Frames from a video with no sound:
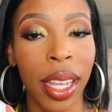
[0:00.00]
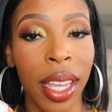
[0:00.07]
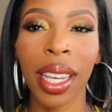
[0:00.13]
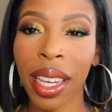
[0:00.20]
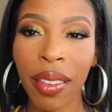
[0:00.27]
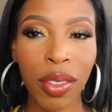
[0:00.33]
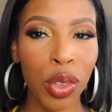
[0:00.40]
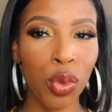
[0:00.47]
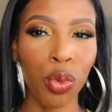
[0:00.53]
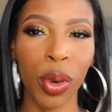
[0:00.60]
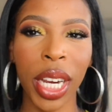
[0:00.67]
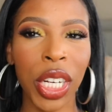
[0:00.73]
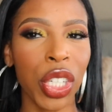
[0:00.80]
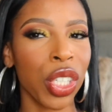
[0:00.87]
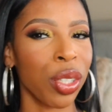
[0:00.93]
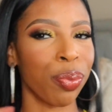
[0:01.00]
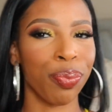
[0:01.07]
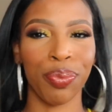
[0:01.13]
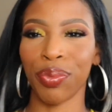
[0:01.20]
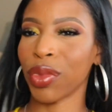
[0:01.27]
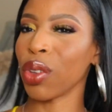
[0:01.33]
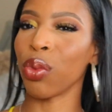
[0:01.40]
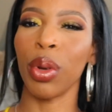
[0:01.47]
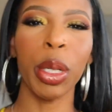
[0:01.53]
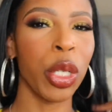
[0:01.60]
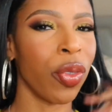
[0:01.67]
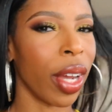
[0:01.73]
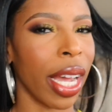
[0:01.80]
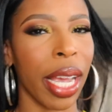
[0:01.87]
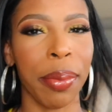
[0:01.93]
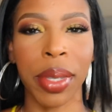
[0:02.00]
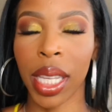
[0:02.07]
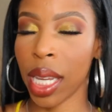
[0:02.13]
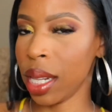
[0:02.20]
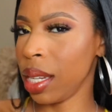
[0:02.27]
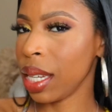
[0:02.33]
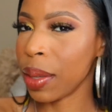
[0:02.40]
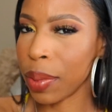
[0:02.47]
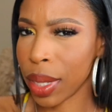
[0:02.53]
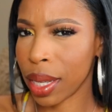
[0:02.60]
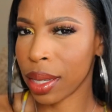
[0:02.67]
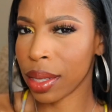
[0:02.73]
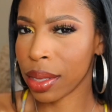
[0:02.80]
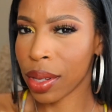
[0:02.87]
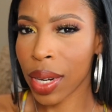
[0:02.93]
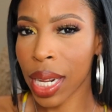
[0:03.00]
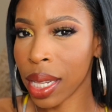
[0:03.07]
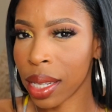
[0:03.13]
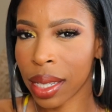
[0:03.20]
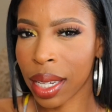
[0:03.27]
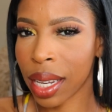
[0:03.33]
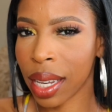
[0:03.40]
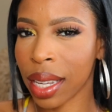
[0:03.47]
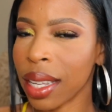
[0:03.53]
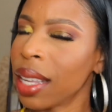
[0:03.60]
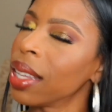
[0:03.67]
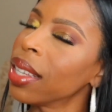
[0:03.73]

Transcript: It gives you rich vibes. Like, look at me. Don't I look like,